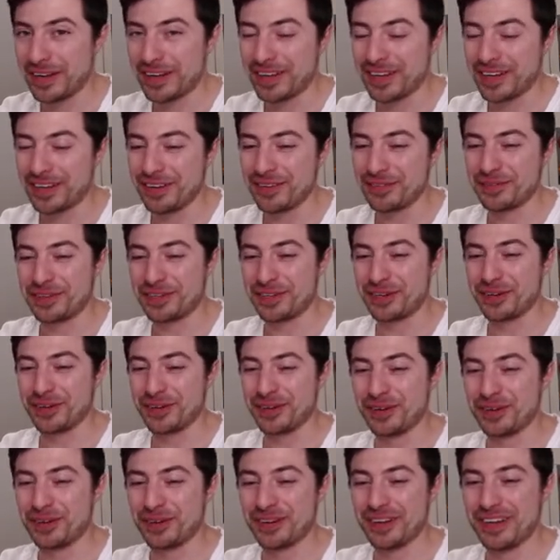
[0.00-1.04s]
gives
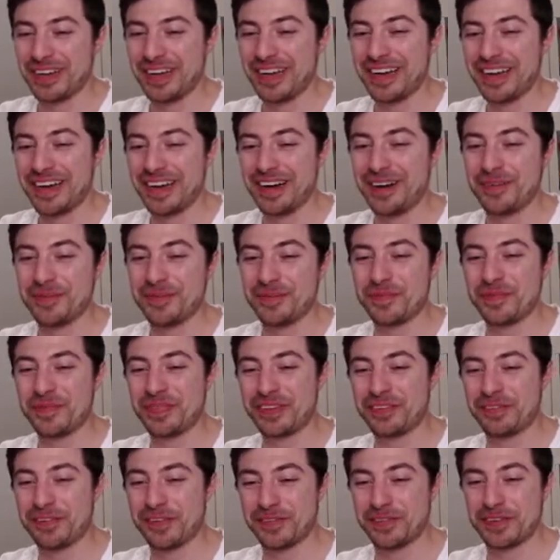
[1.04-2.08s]
you
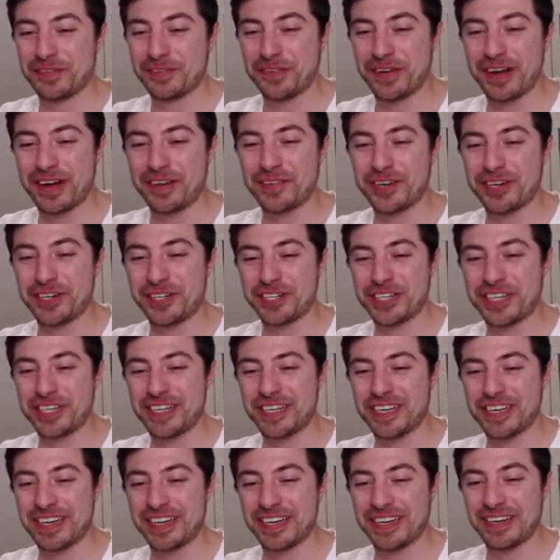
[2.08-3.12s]
55
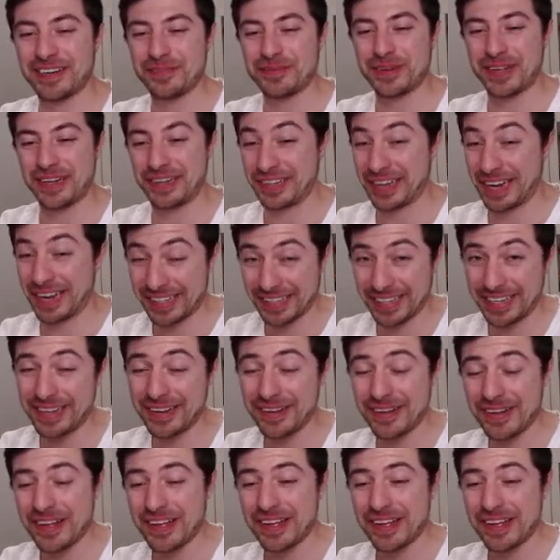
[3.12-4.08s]
energy exactly,